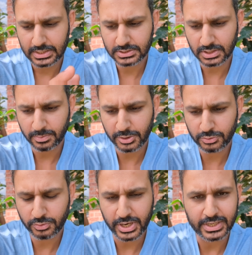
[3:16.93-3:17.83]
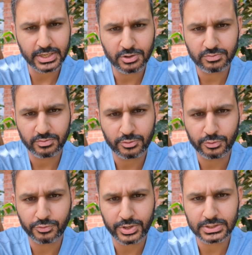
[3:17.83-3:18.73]
So number two category of the
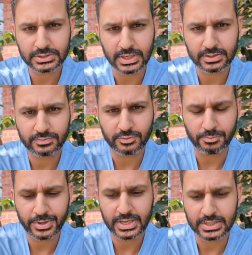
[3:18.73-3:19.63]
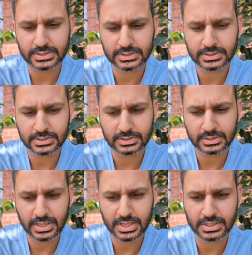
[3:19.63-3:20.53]
fruit trees that for me is
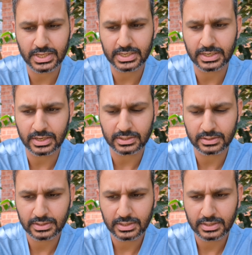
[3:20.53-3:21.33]
things that are